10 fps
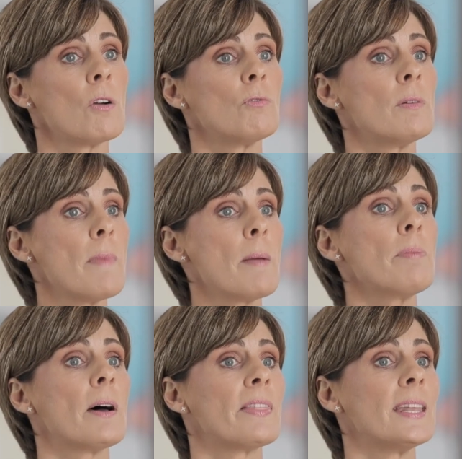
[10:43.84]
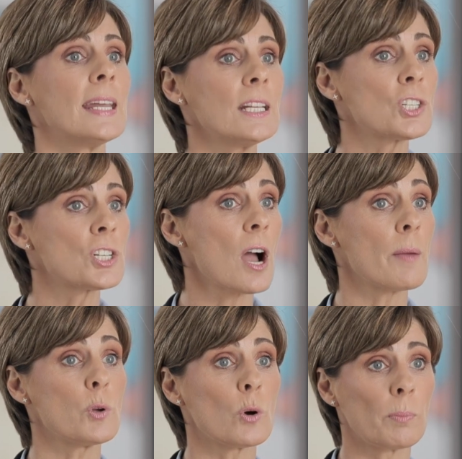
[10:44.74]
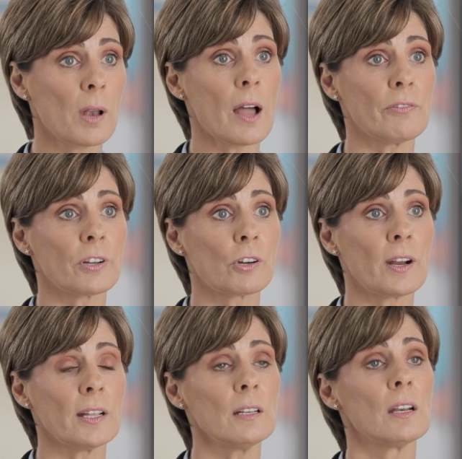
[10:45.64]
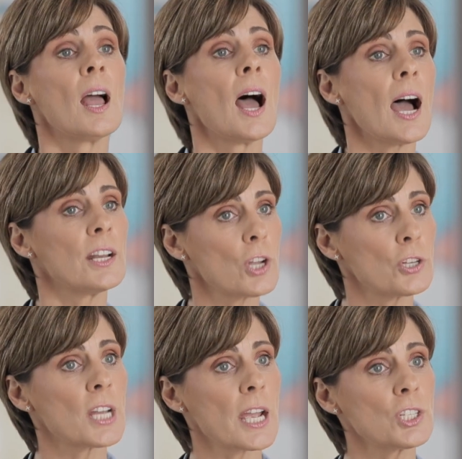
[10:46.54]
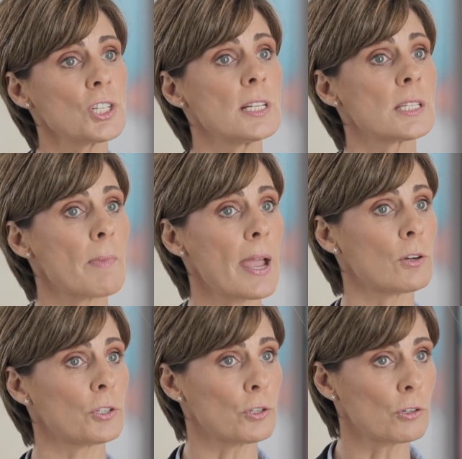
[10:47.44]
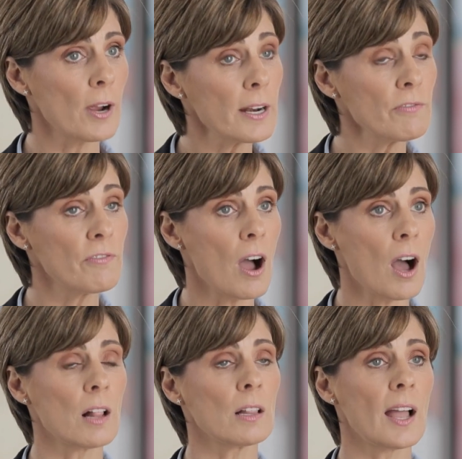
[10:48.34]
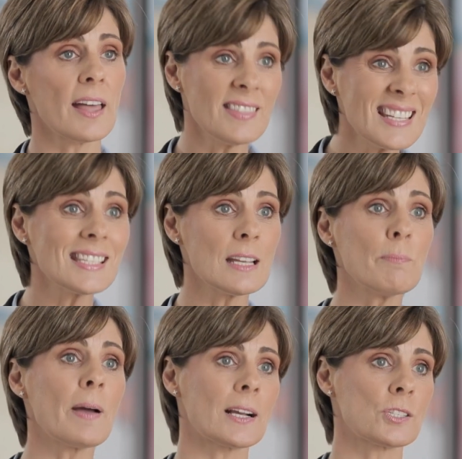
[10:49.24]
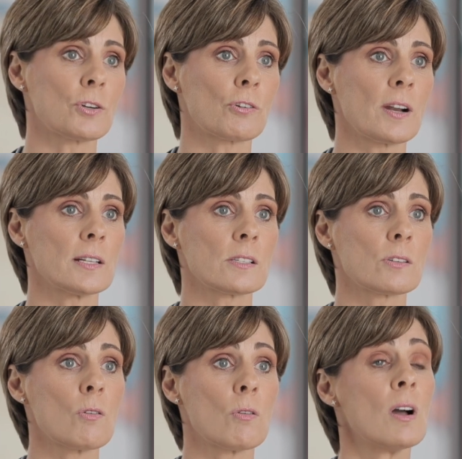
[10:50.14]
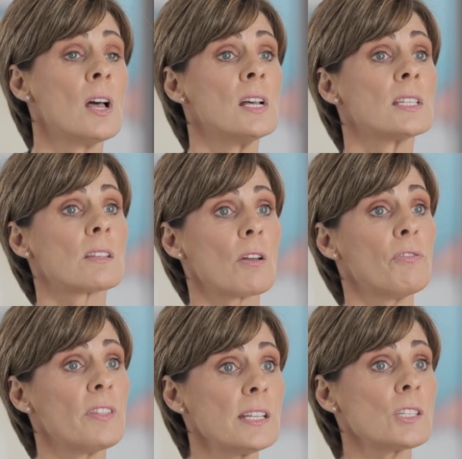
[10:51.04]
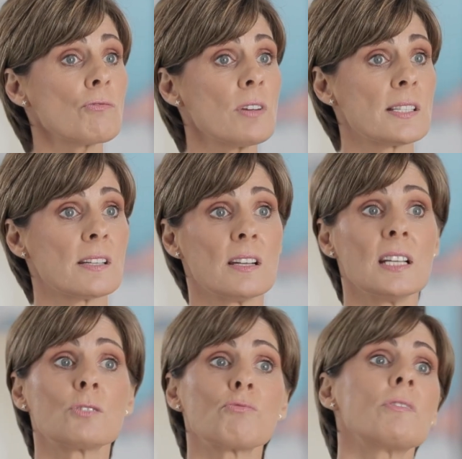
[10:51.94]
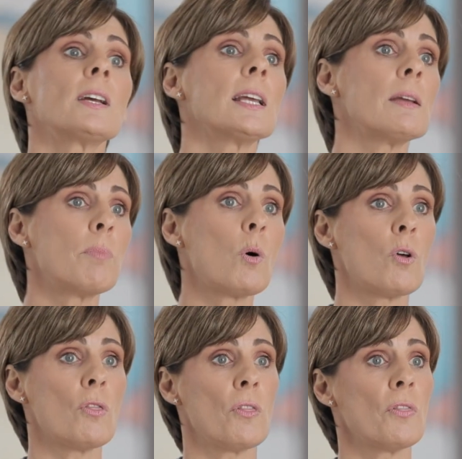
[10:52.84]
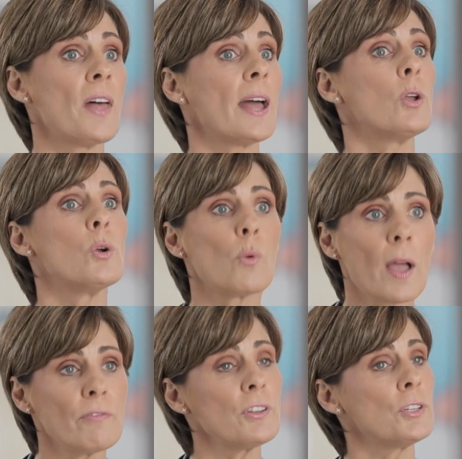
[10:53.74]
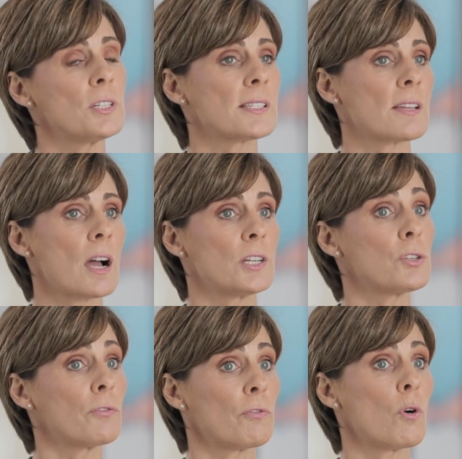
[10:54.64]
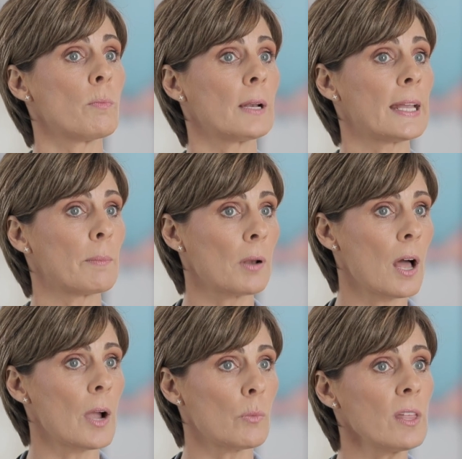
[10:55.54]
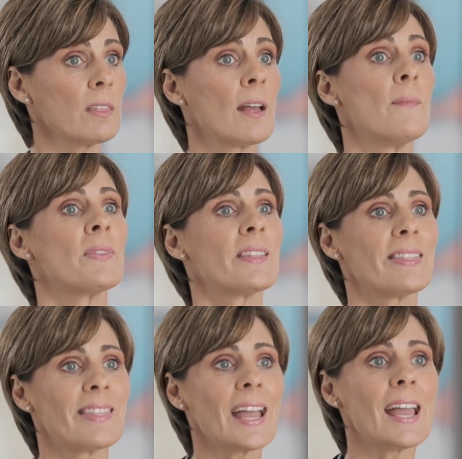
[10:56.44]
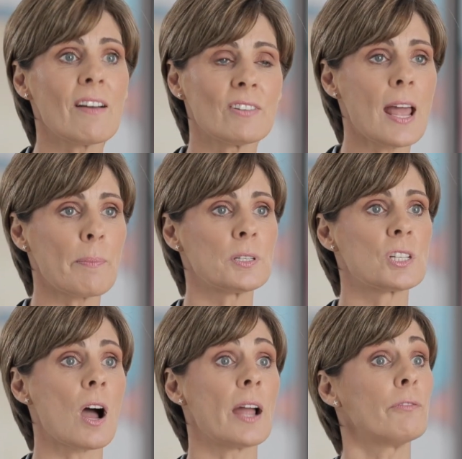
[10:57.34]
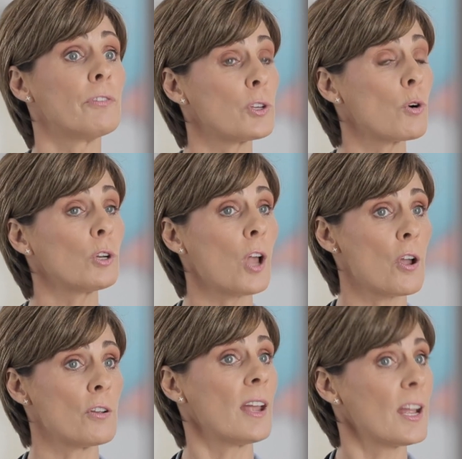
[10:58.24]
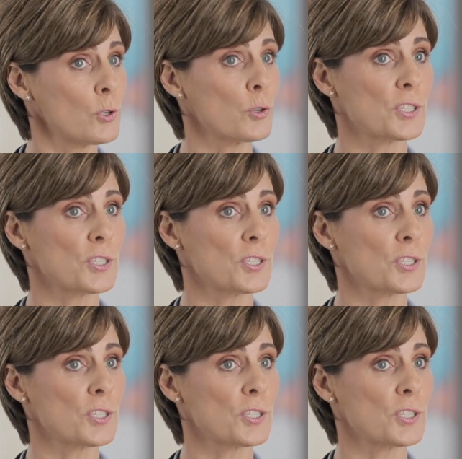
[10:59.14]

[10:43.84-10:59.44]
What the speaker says: Remember that each time you apply for credit, a notation is made on your credit file and this impacts your credit score. So for this reason, it's really important that whoever you decide to formally apply with, that they have an appetite for your loan and your